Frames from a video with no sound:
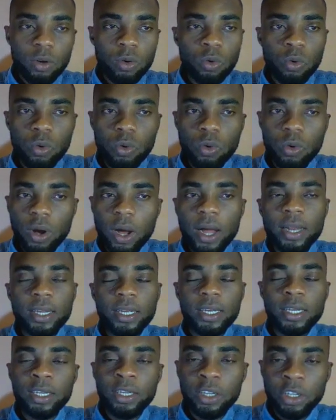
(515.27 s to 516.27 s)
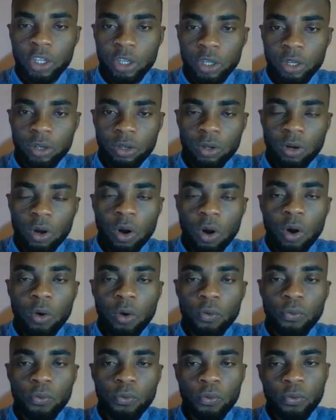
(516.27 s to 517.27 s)
who an indigene
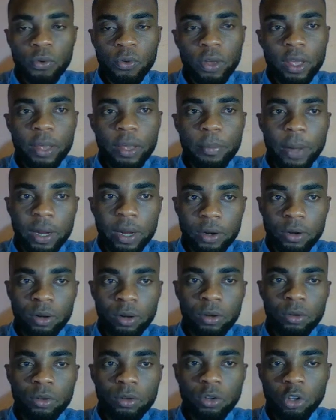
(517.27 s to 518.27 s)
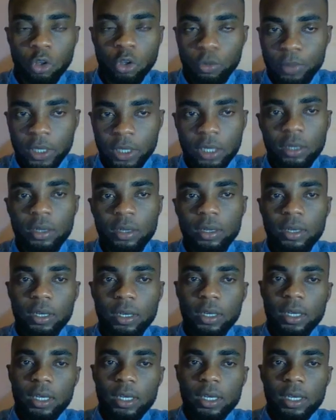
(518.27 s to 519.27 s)
of Ibadan should be.
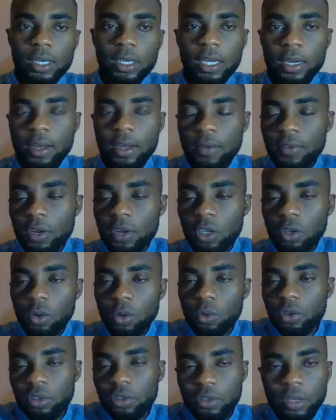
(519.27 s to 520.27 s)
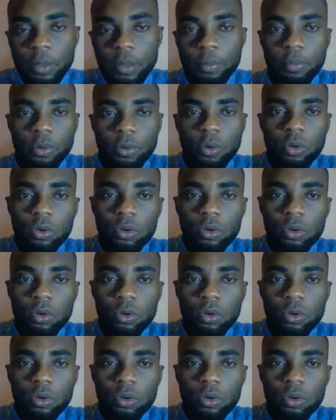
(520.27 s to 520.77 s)
The definition was simple.